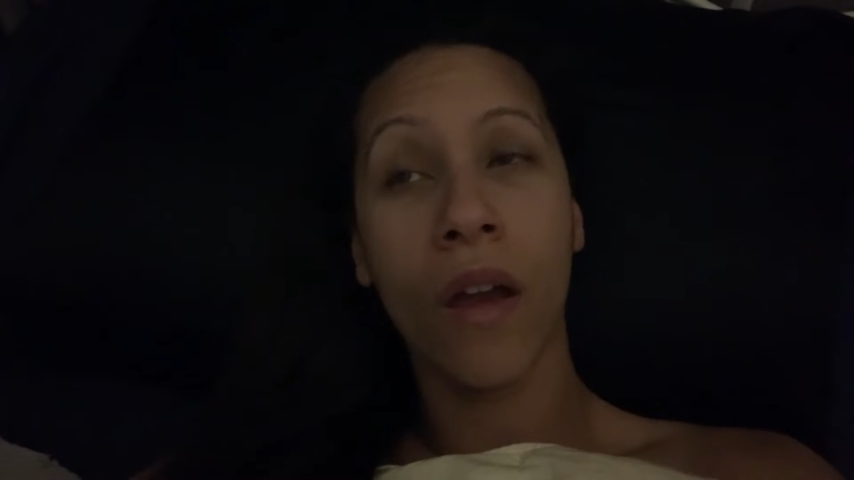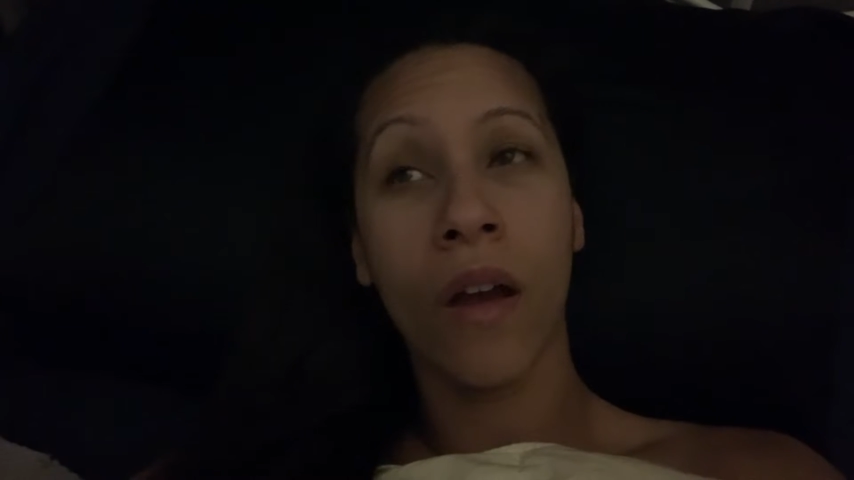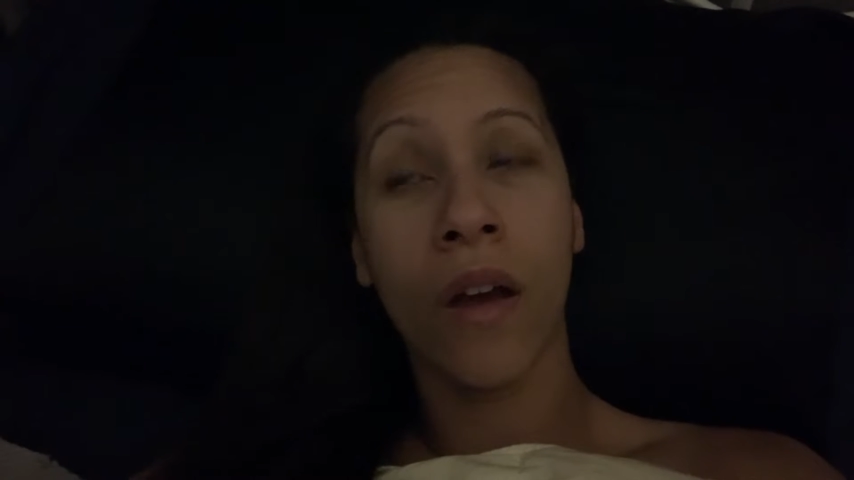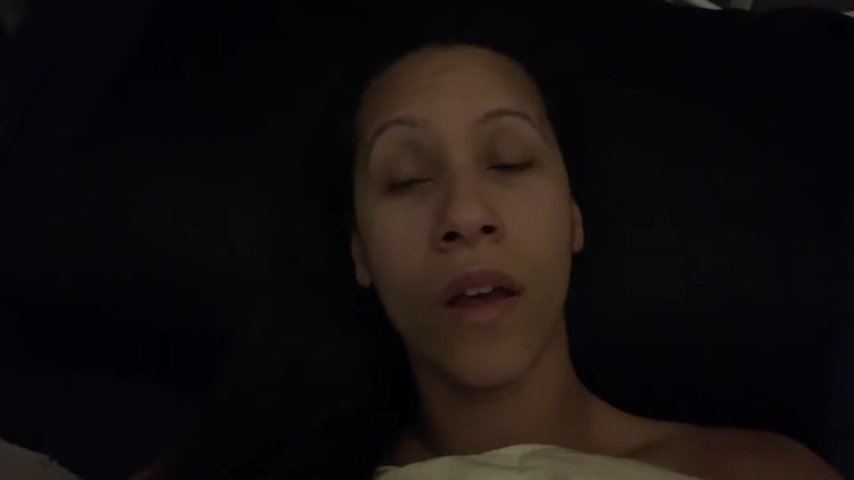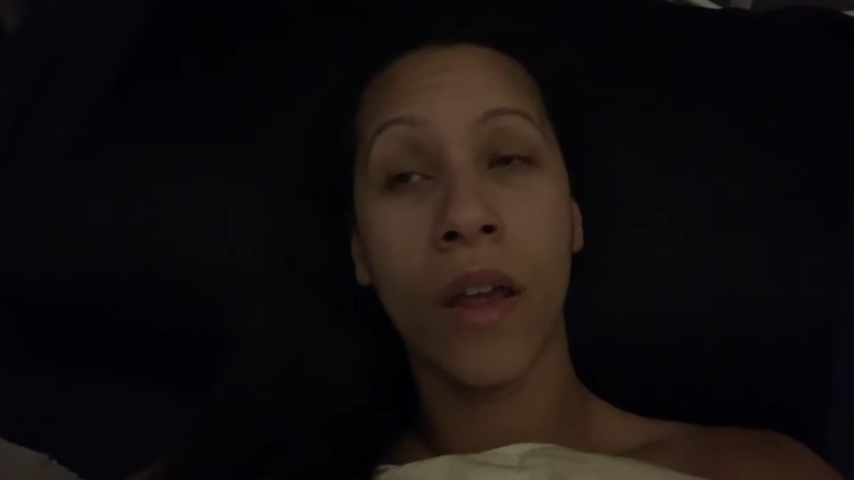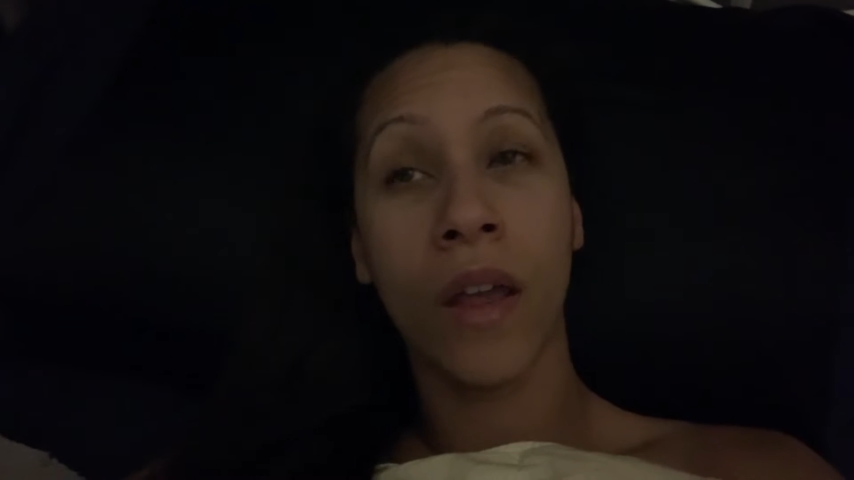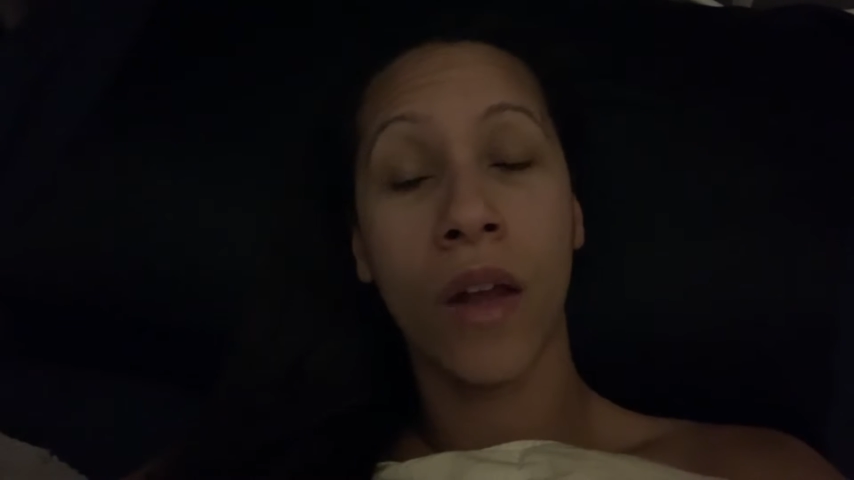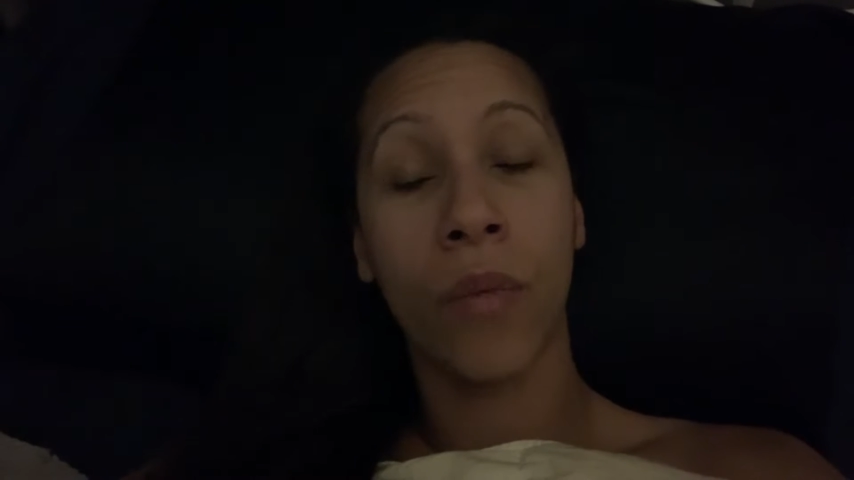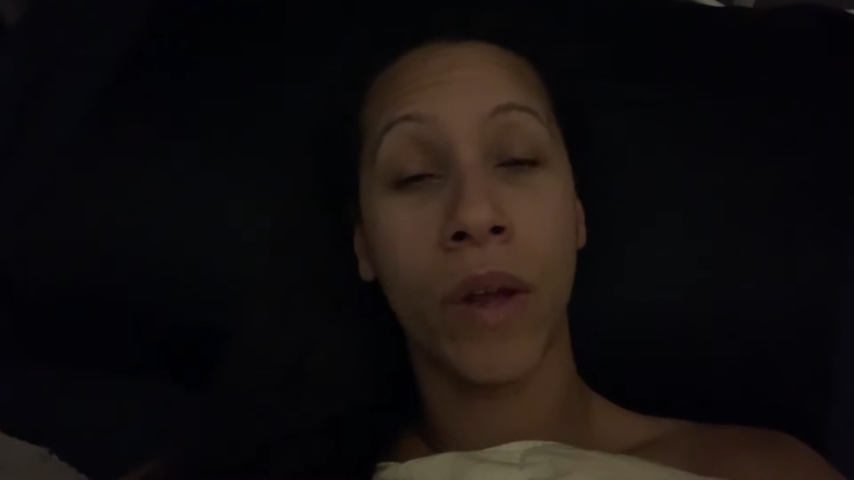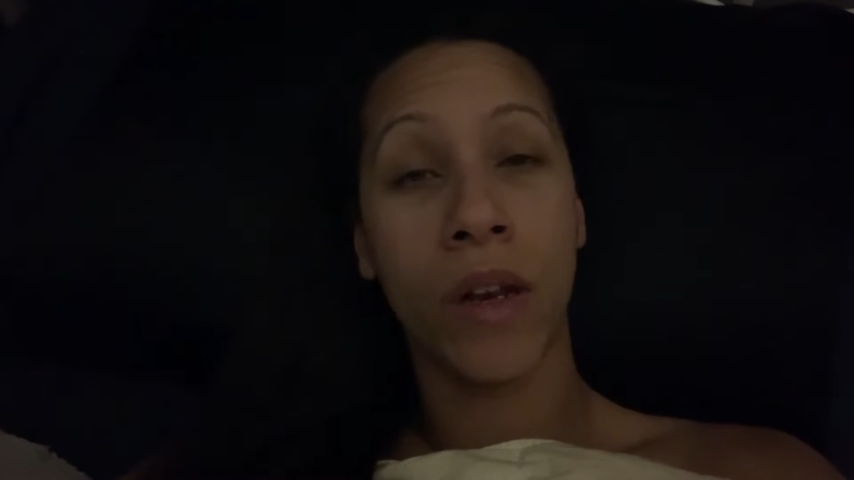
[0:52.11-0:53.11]
I
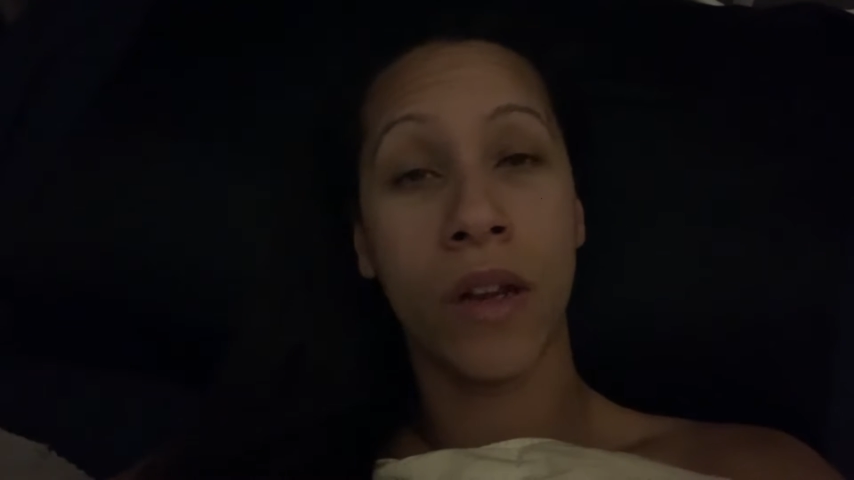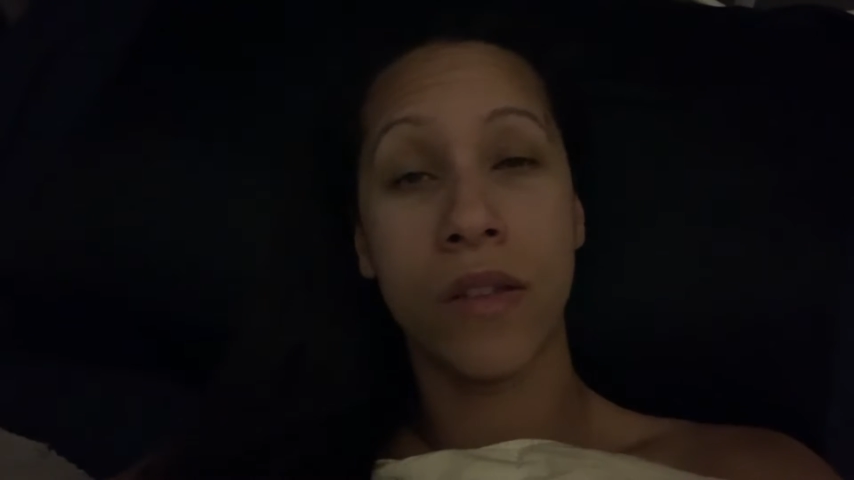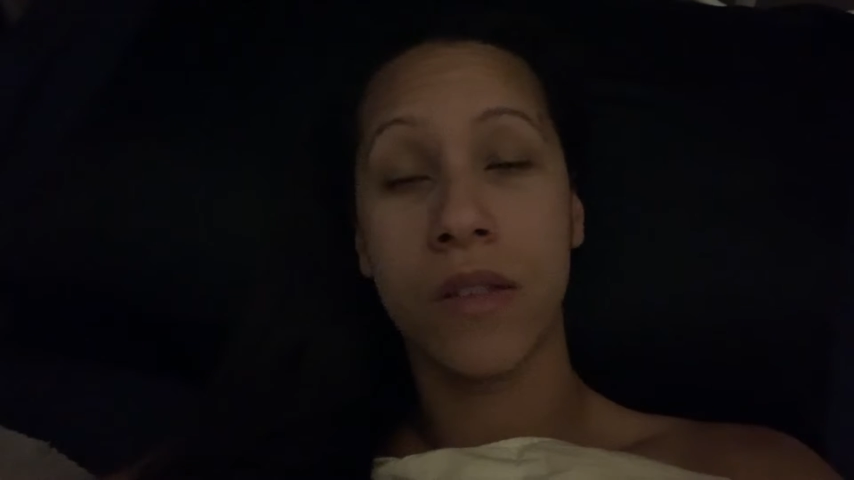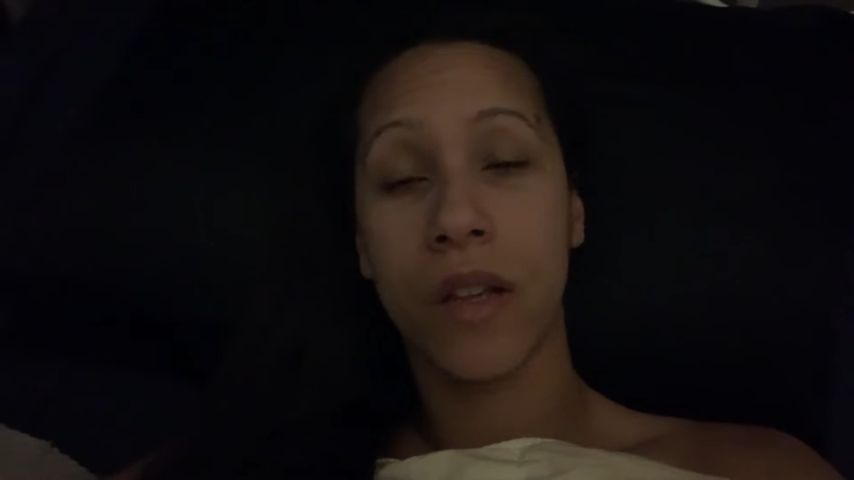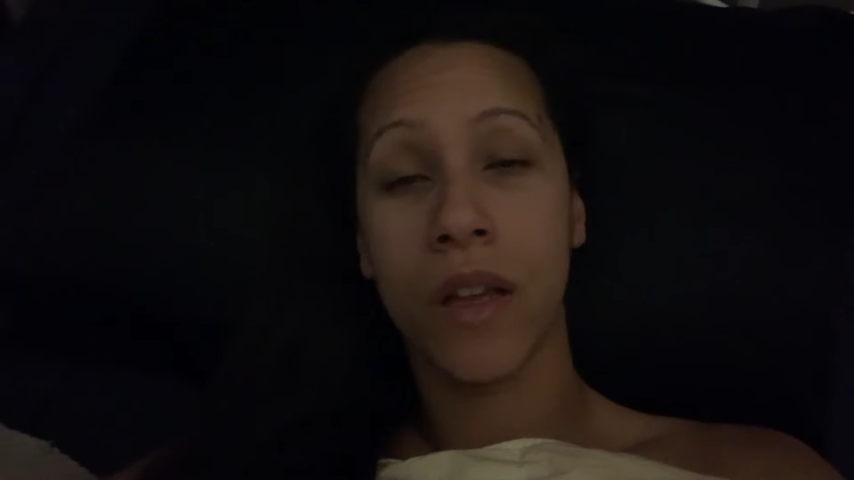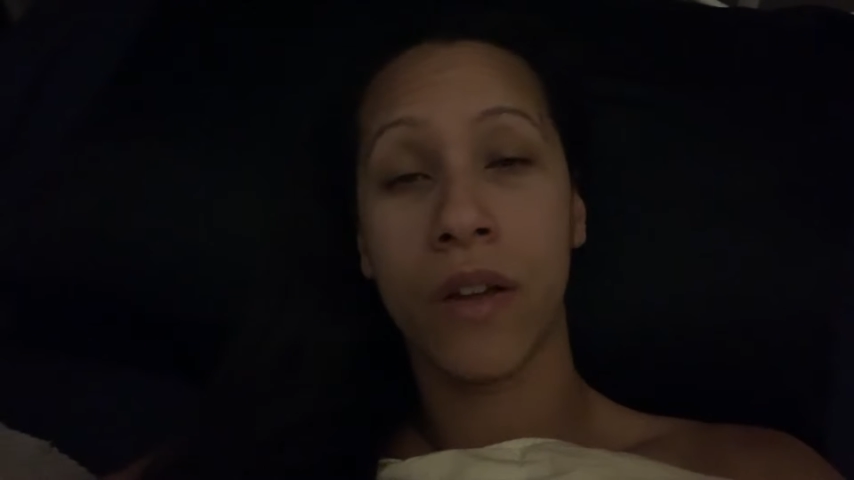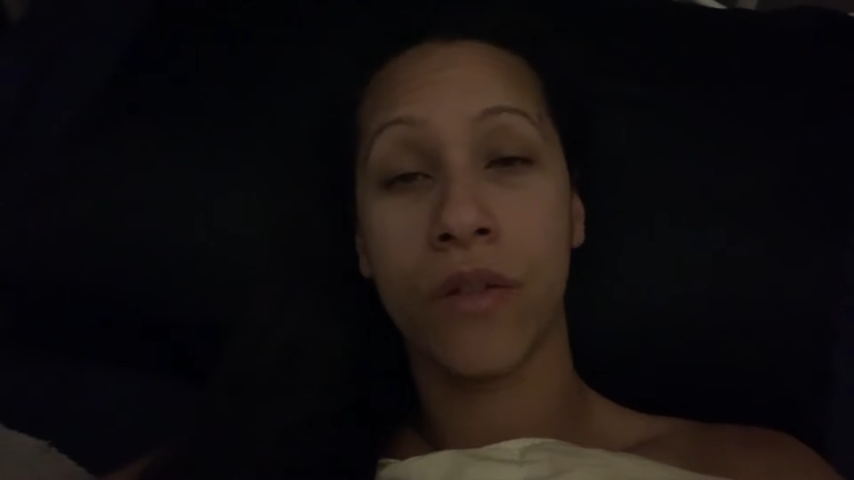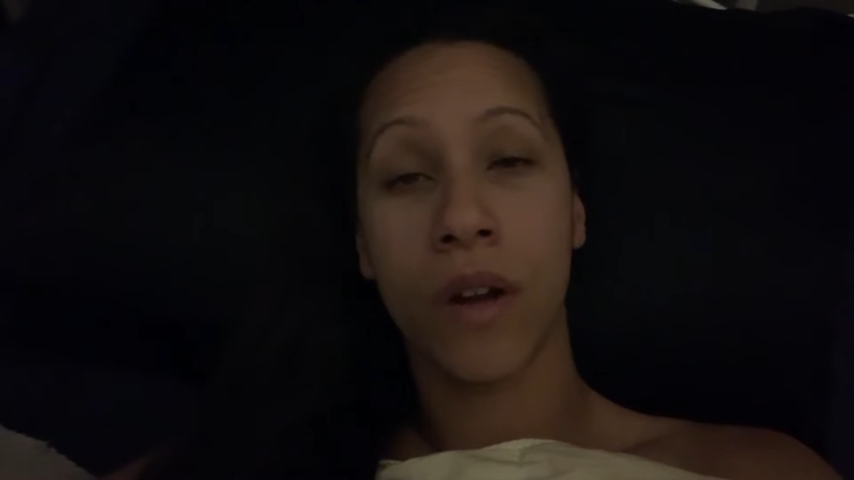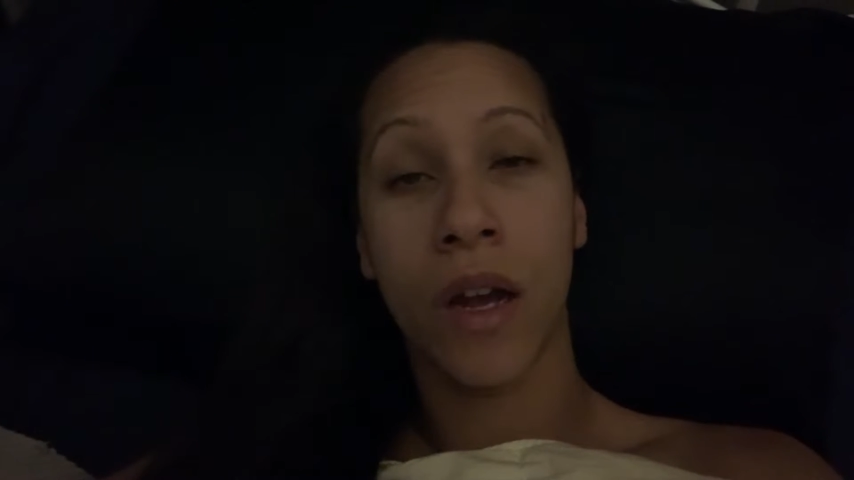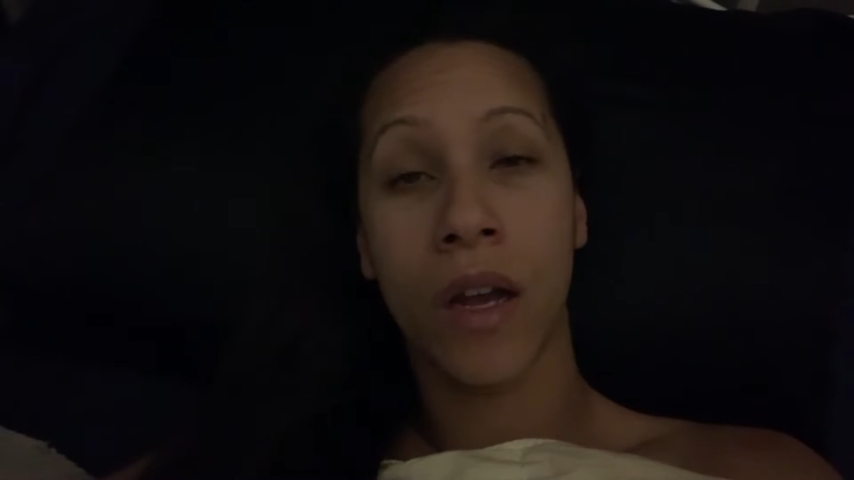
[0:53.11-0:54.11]
had witnessed a
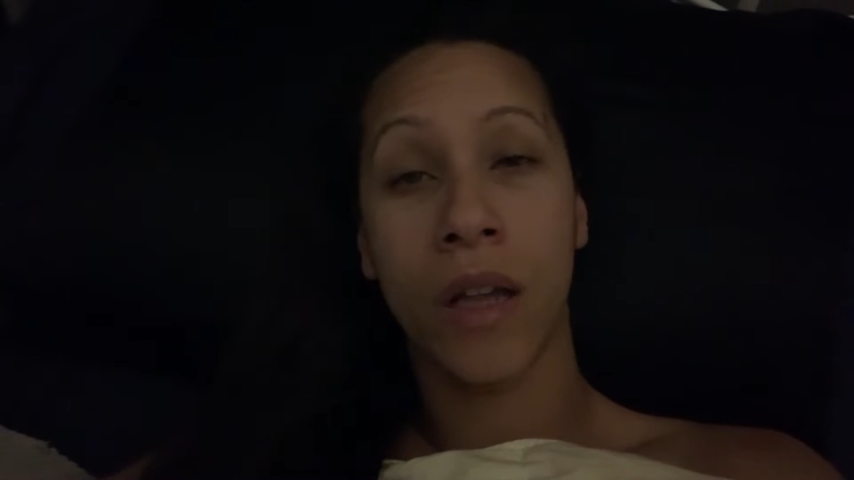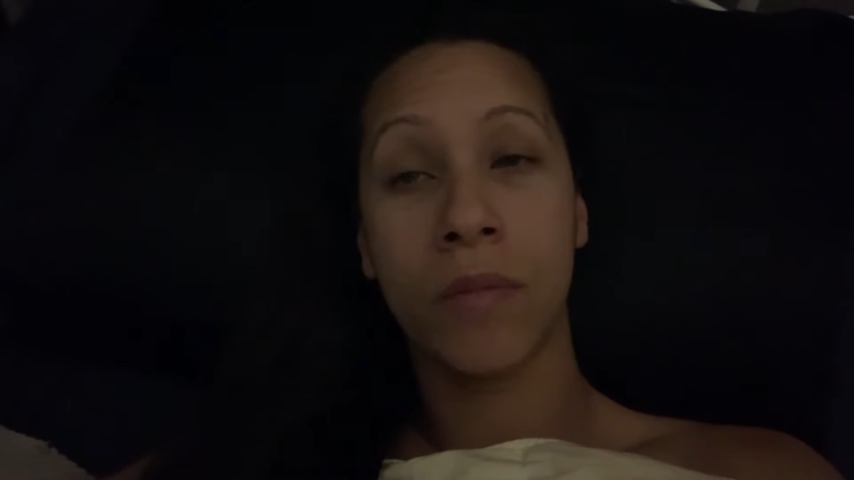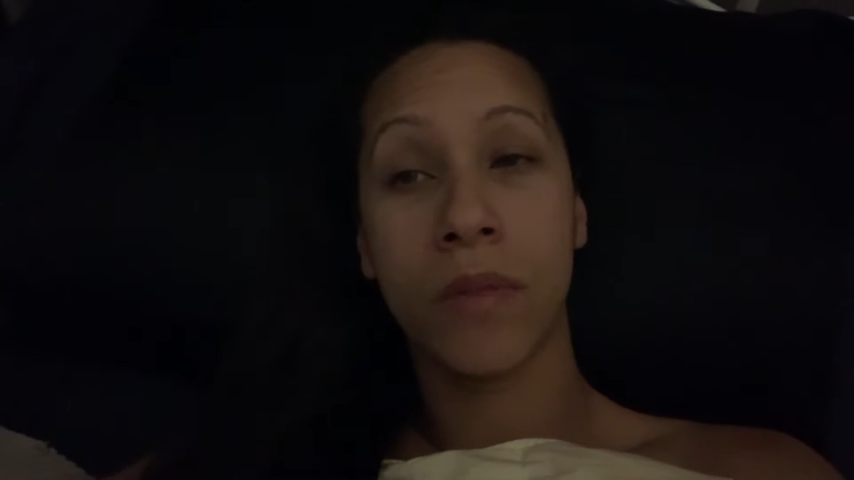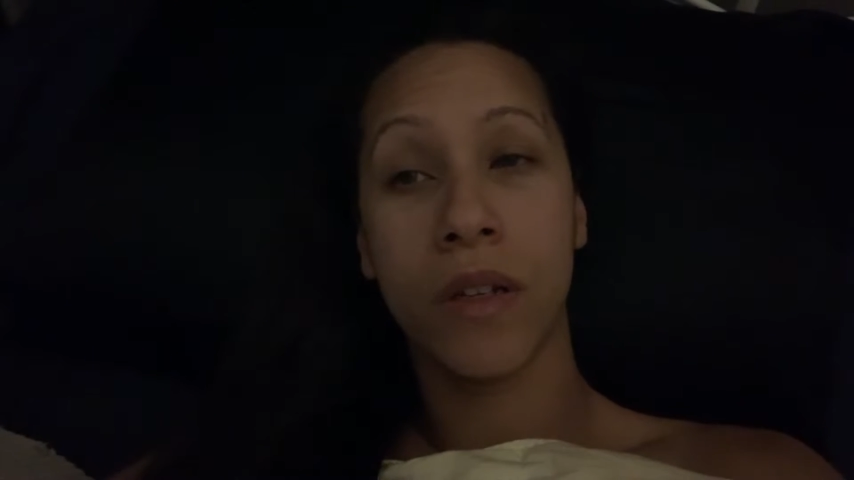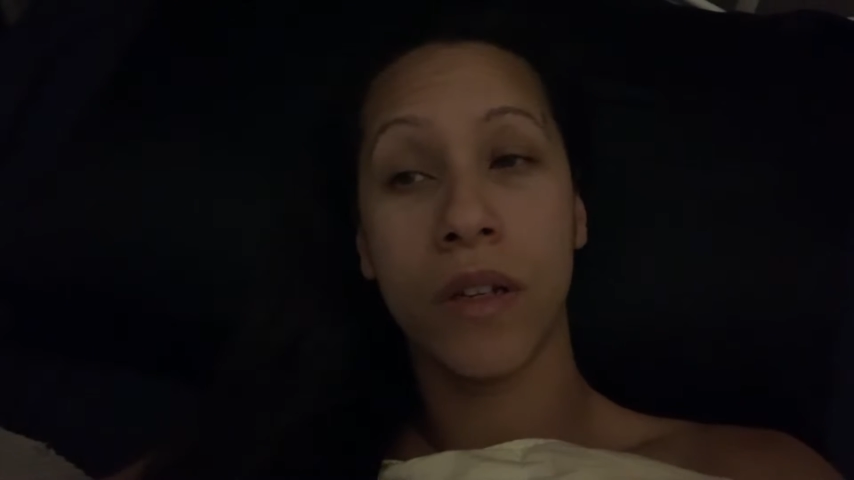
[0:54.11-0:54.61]
crime